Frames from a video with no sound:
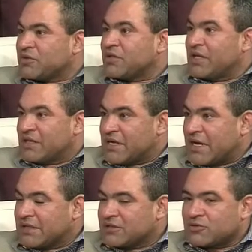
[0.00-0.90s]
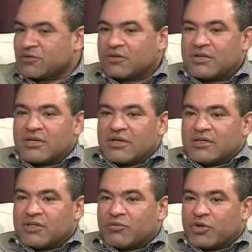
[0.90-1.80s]
and then high school,
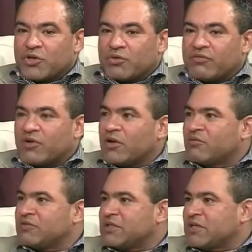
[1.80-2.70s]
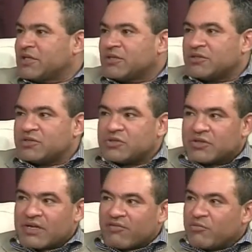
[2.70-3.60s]
were you involved in
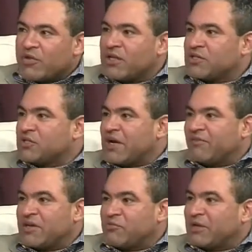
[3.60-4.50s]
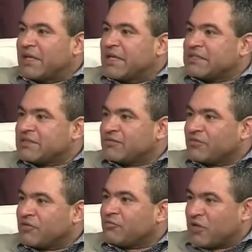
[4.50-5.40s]
student government? Did you have any plans of
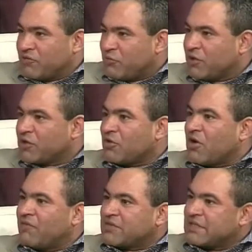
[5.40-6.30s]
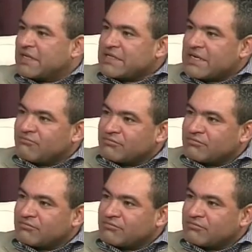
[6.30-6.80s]
running for political office at that time?